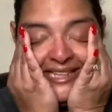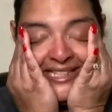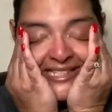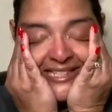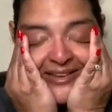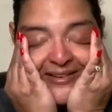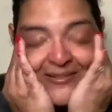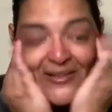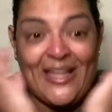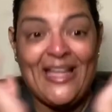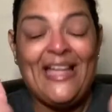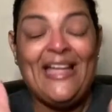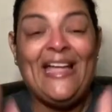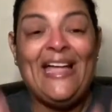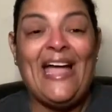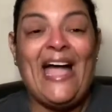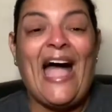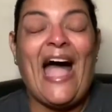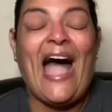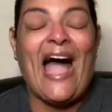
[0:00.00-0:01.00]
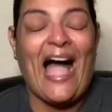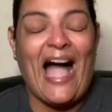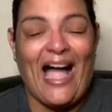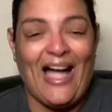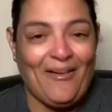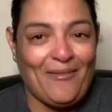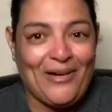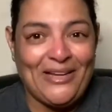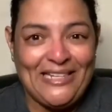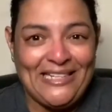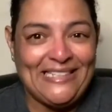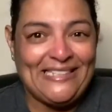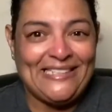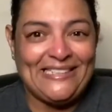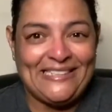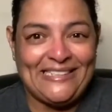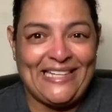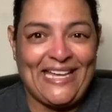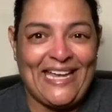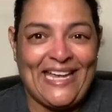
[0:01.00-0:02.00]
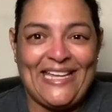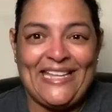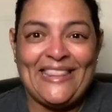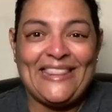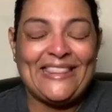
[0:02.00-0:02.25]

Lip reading: So I wanted to say